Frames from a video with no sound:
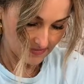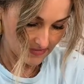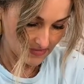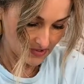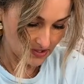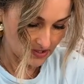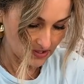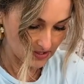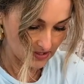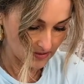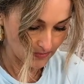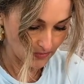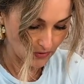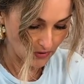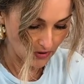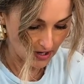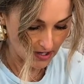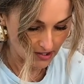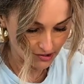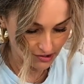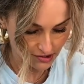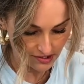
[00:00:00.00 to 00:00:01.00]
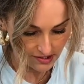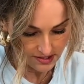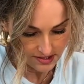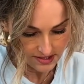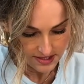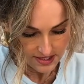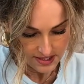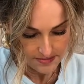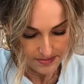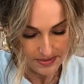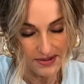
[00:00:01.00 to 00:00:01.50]
just as a precaution.
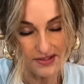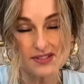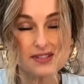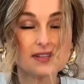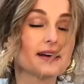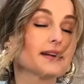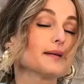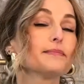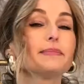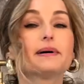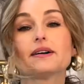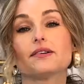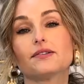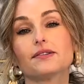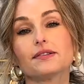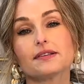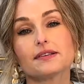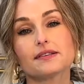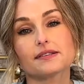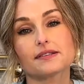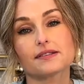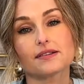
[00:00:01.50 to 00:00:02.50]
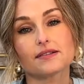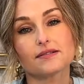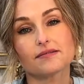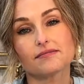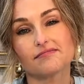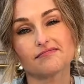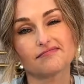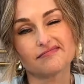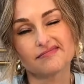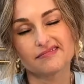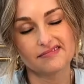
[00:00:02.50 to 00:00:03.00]
But there's a lot of butter in this, so
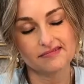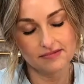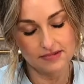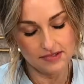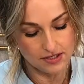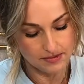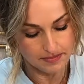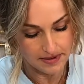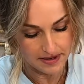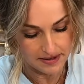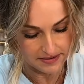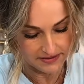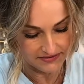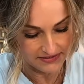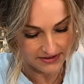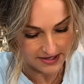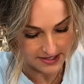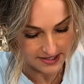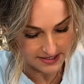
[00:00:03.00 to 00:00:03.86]
you're probably fine.